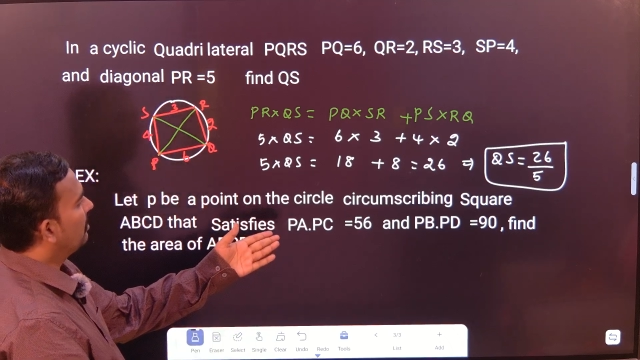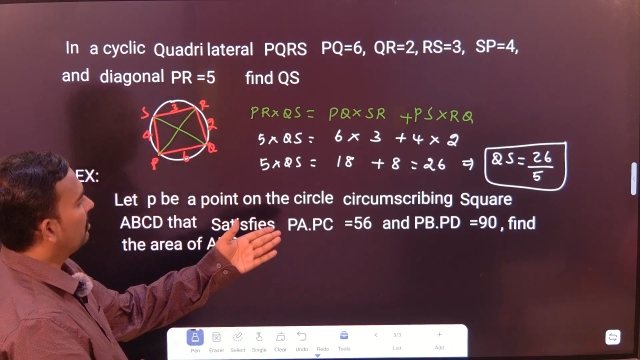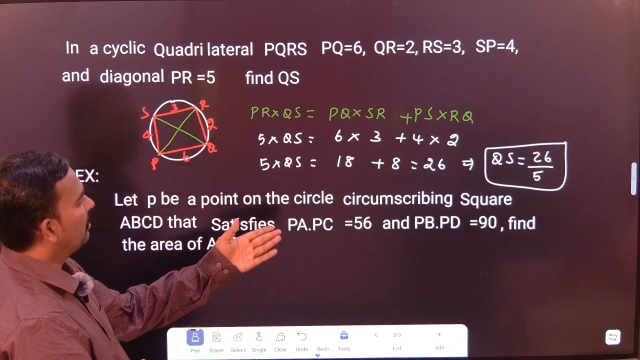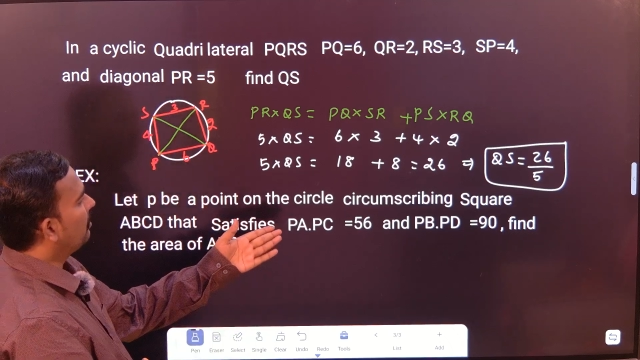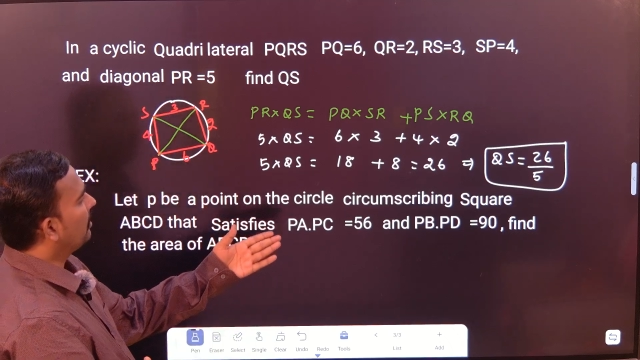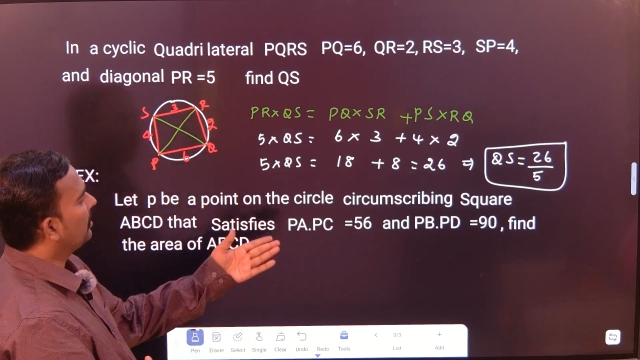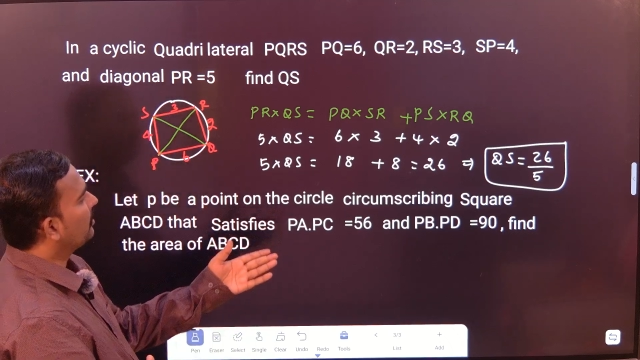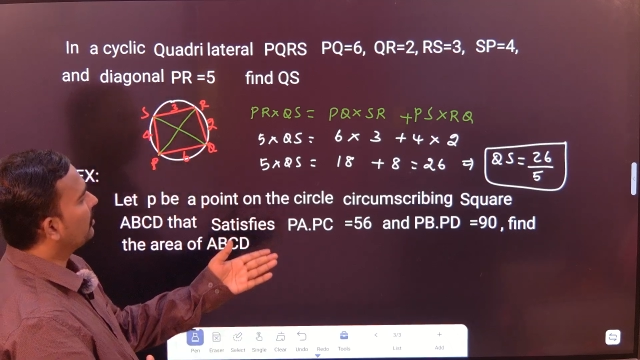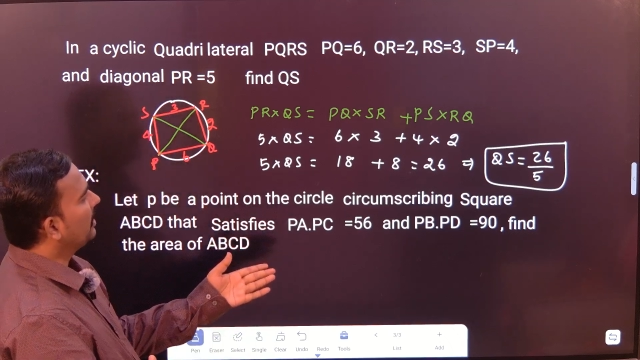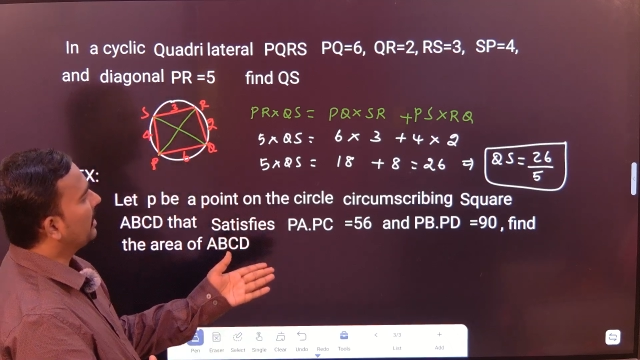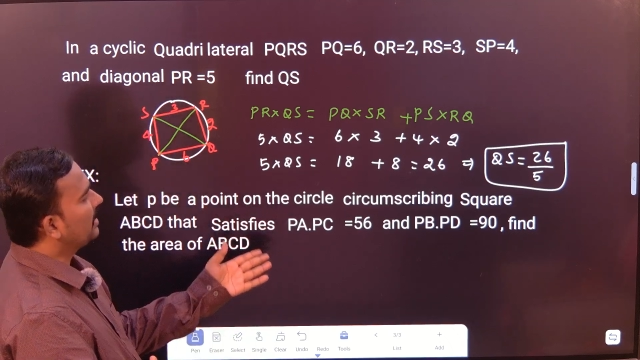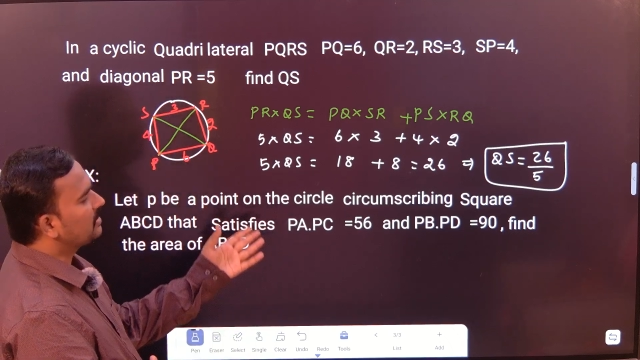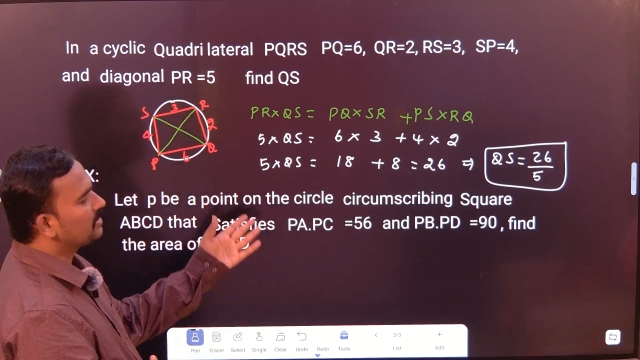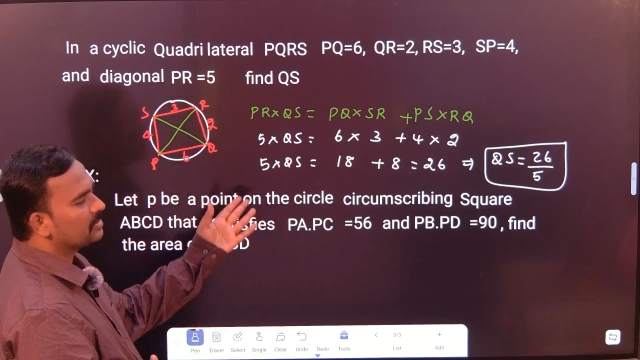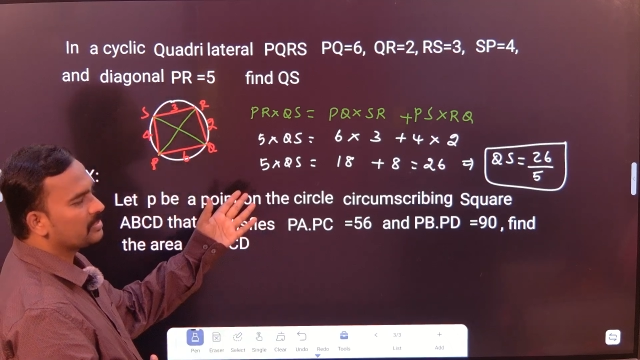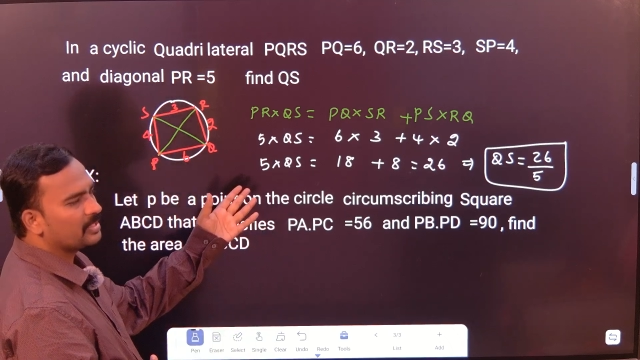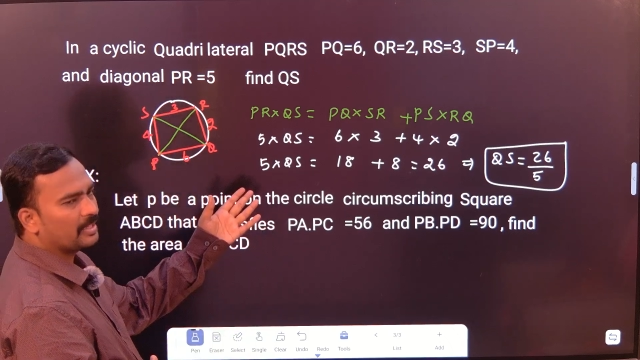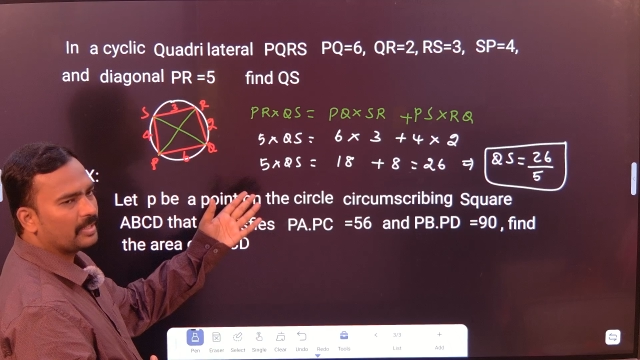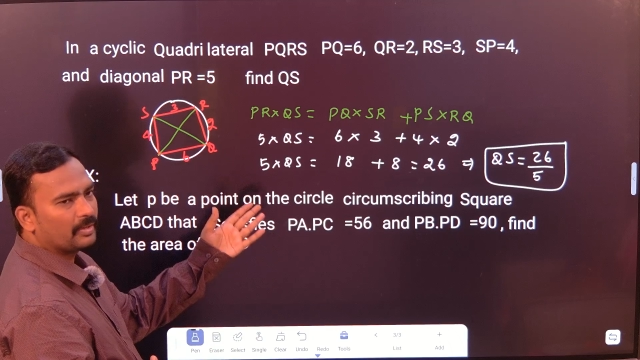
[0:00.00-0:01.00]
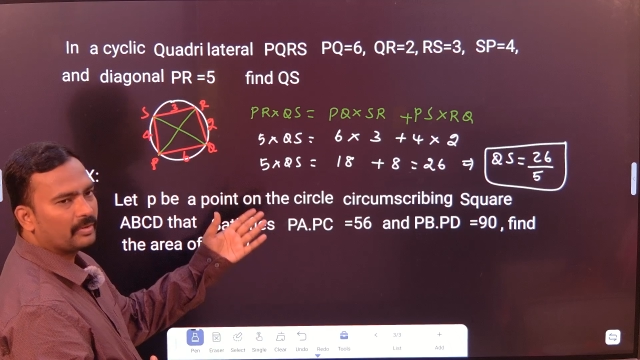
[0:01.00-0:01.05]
or you can exercise.